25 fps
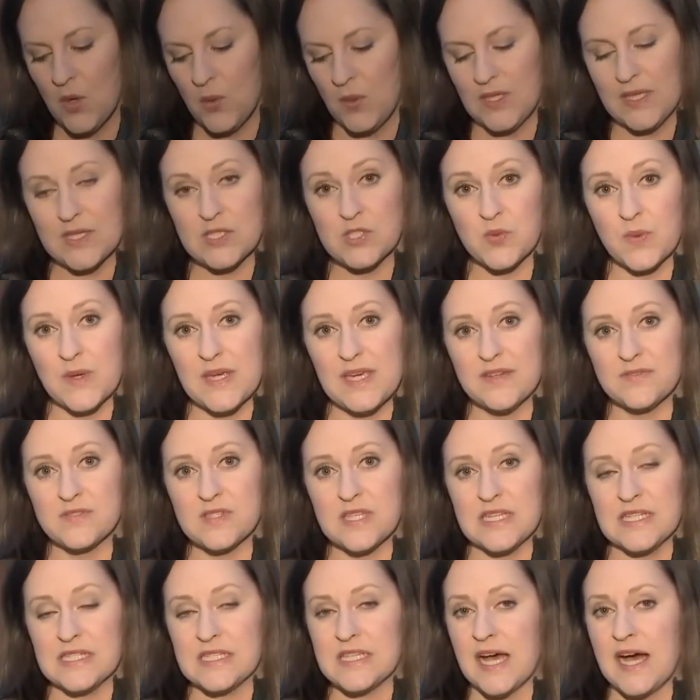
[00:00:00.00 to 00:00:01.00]
Well, as we
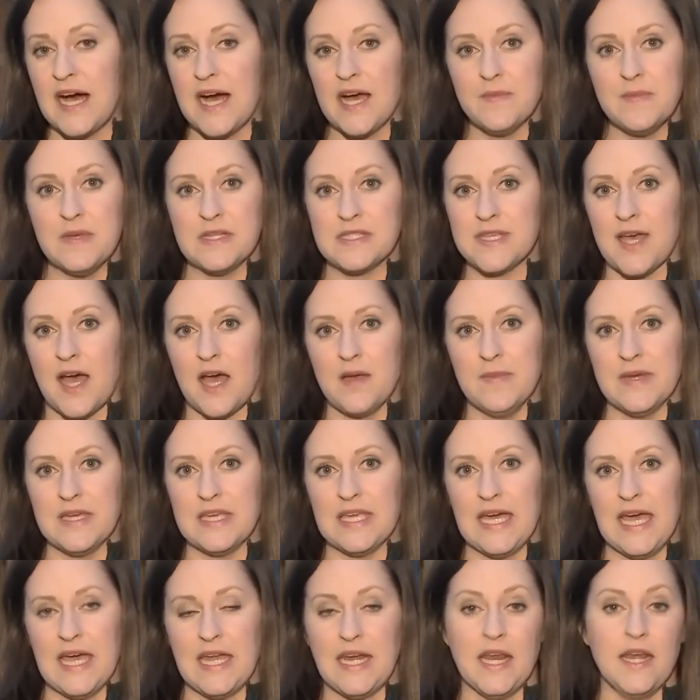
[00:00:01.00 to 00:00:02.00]
have seen time and time
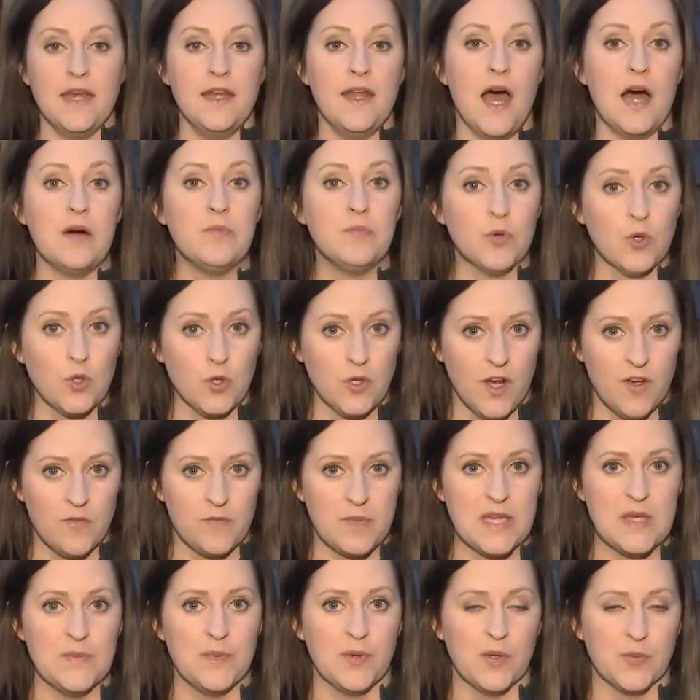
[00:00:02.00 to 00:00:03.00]
again, a number
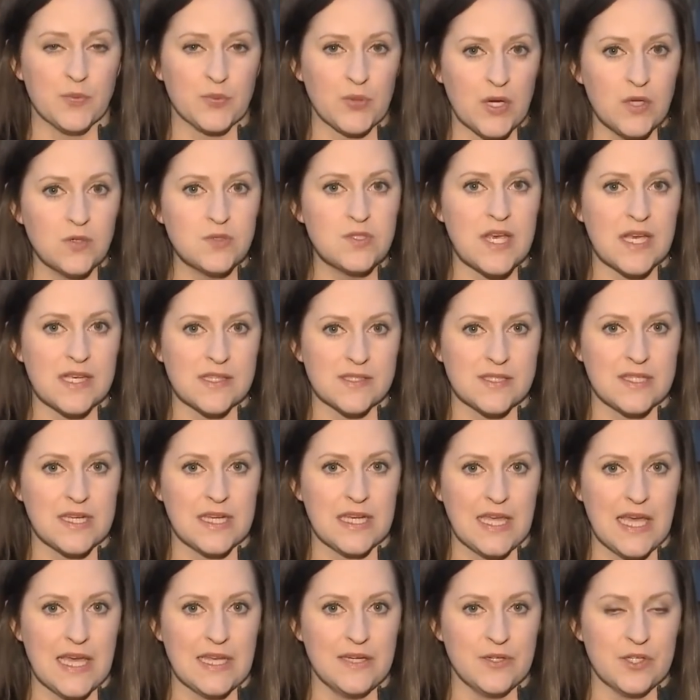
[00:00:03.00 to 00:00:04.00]
of people
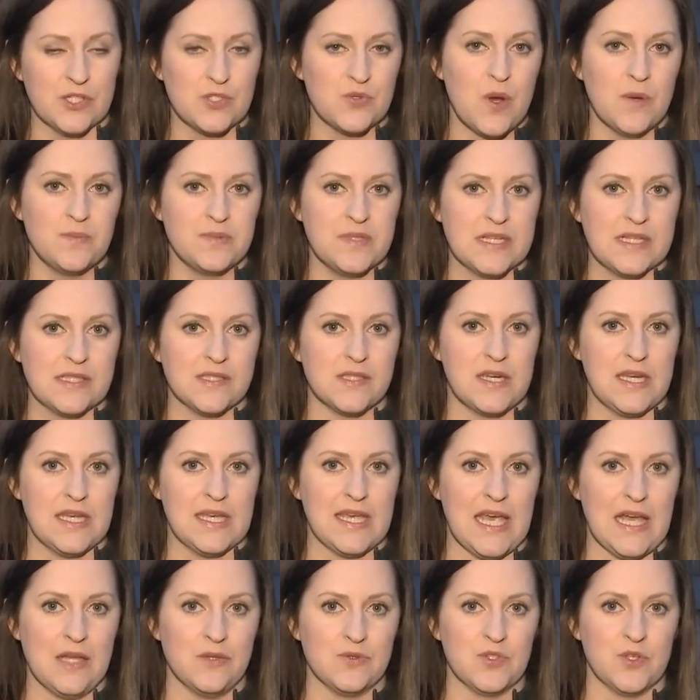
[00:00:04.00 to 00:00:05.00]
protesting and disrupting
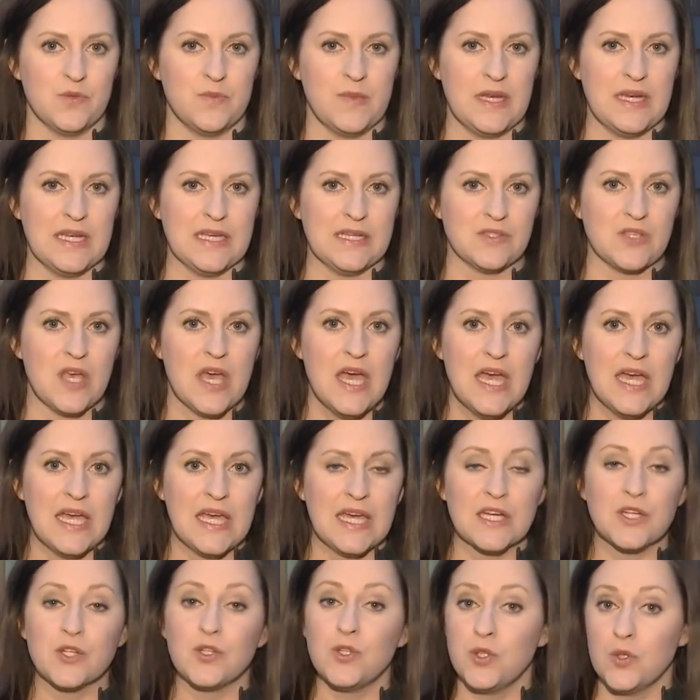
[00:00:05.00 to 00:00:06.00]
city council meetings,
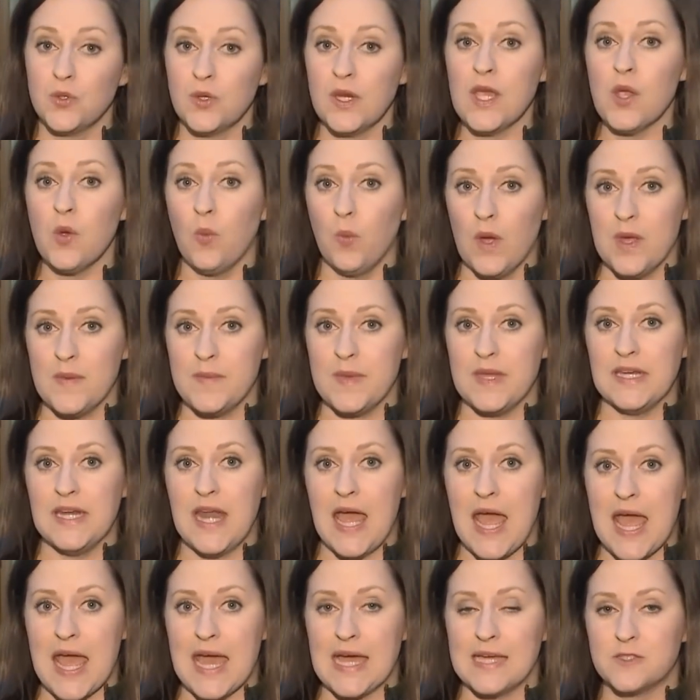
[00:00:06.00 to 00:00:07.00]
including
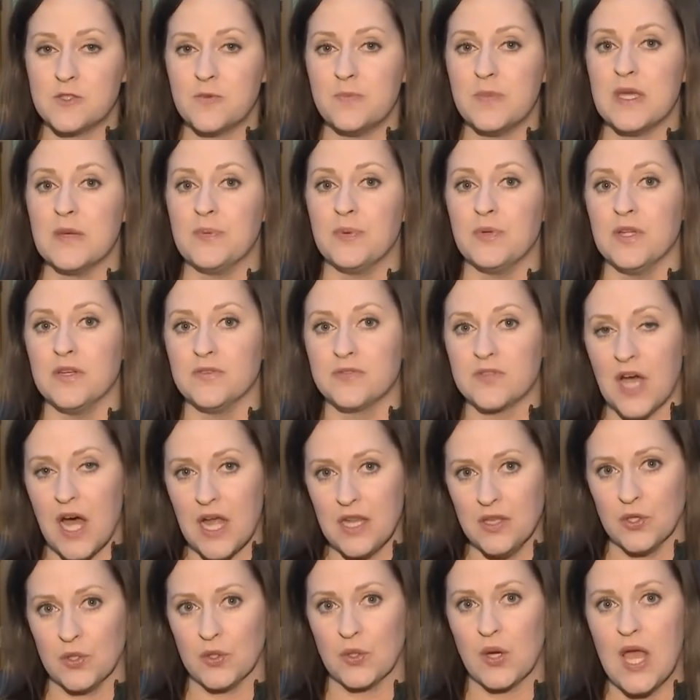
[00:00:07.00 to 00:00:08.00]
women and people of
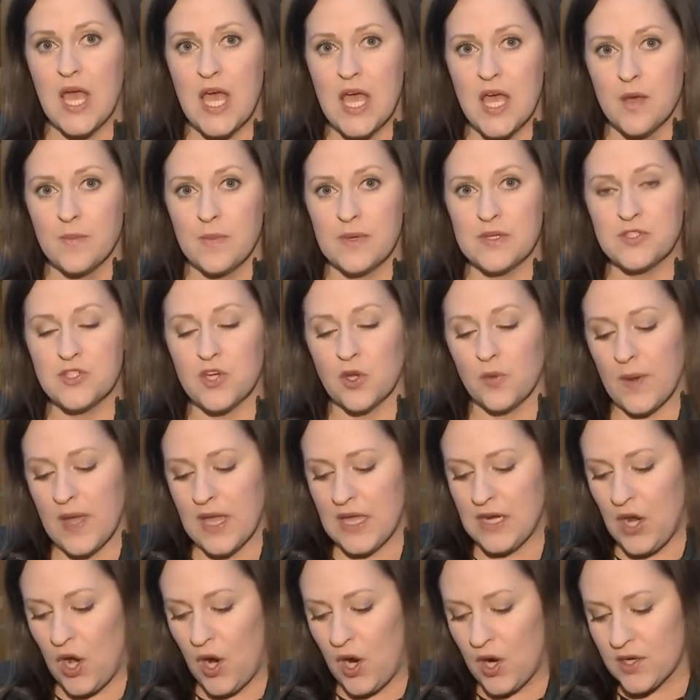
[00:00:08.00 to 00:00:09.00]
color. But Jo
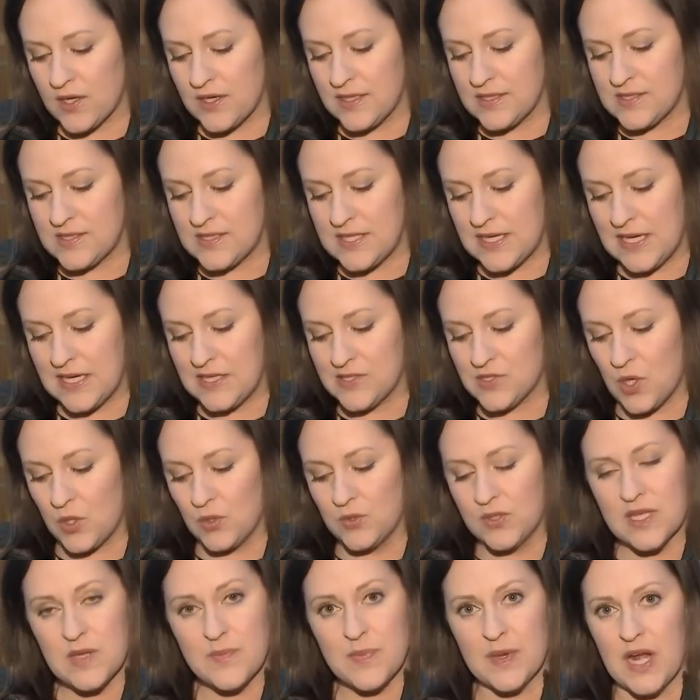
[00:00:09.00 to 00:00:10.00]
Ann Hardesty has
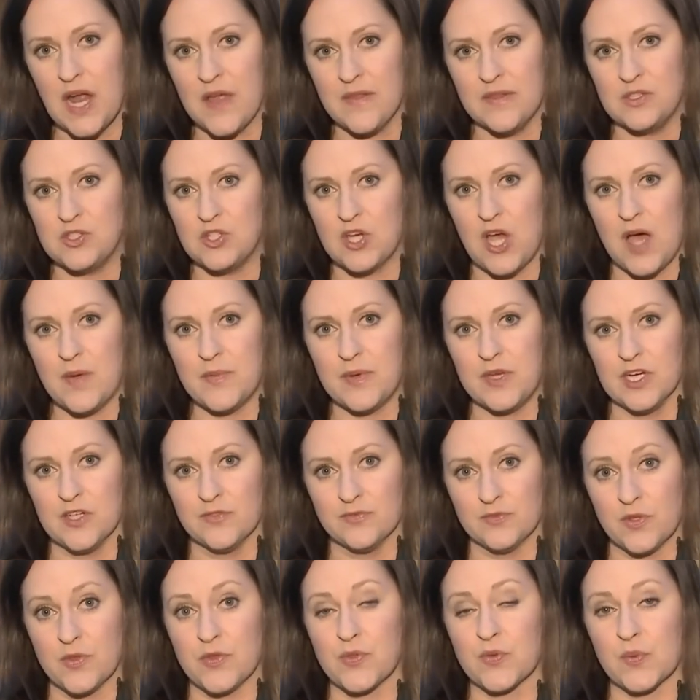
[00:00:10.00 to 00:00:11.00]
only been on the job
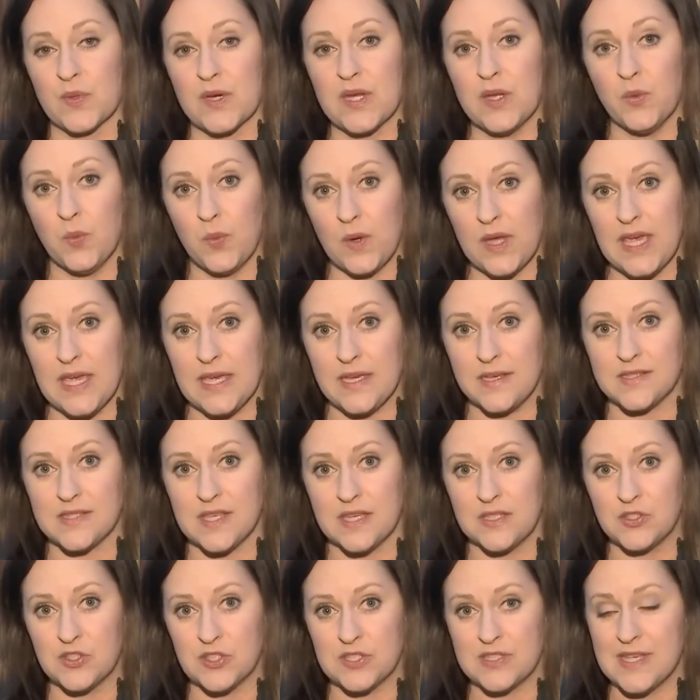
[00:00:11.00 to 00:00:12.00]
here for three
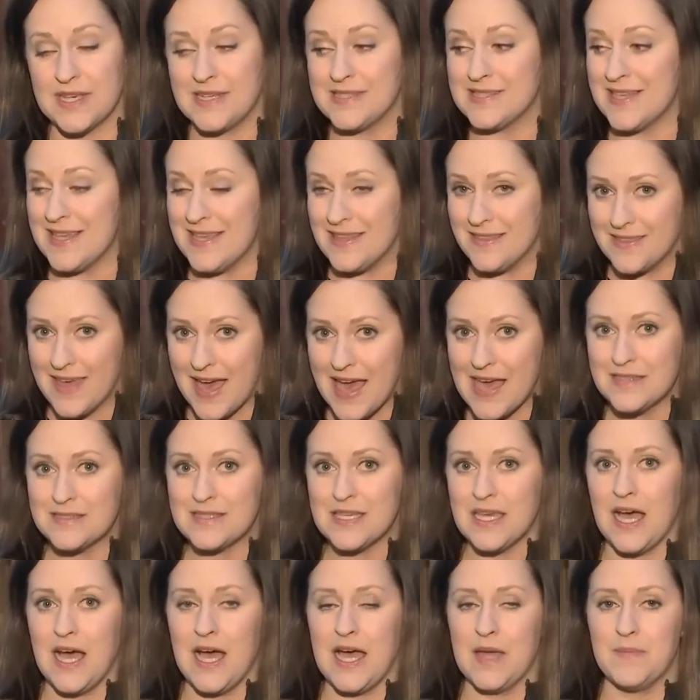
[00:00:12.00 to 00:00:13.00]
weeks, and she says in
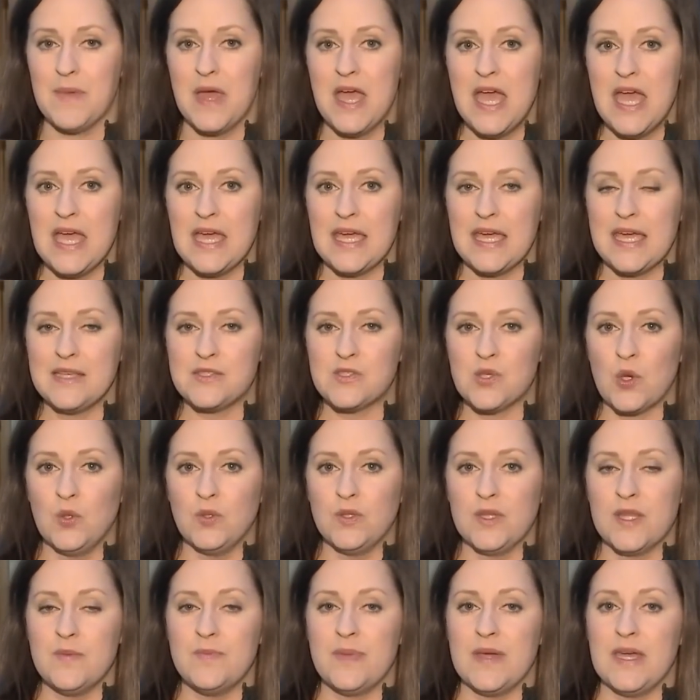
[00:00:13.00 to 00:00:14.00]
that time, it's
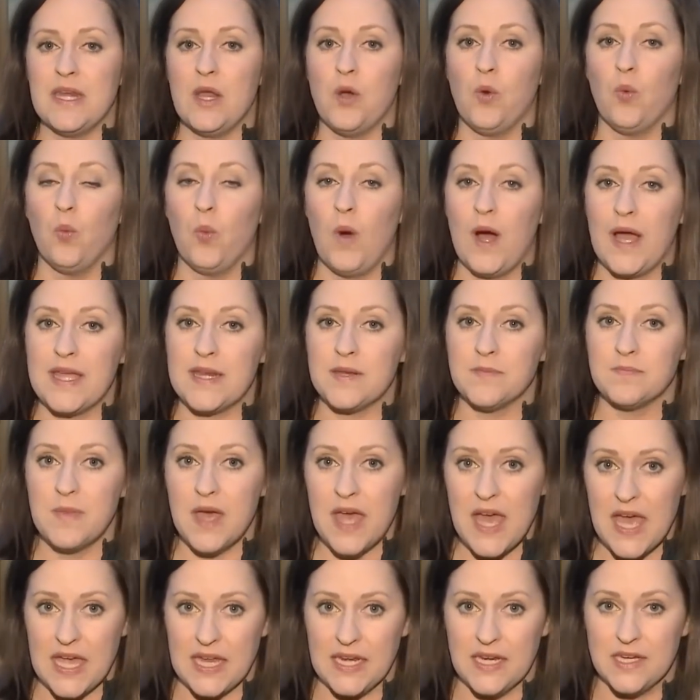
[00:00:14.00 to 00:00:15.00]
only been white
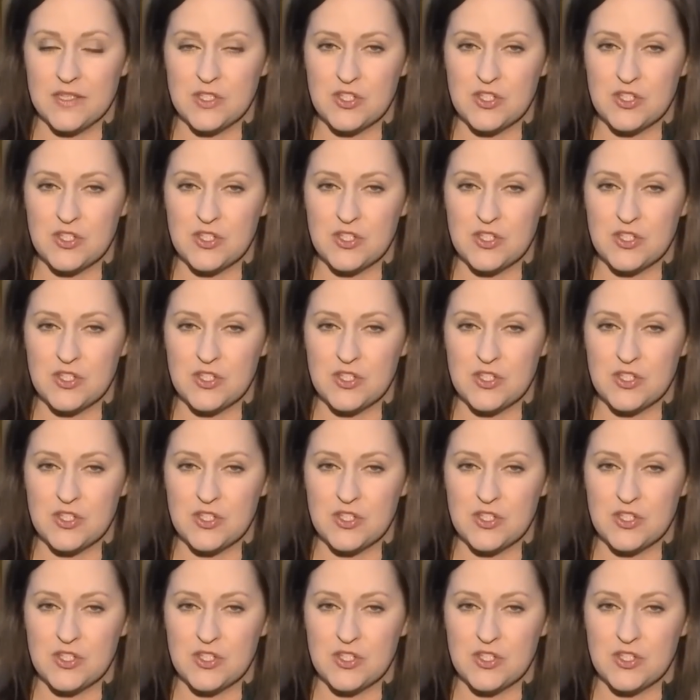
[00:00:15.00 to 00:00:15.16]
men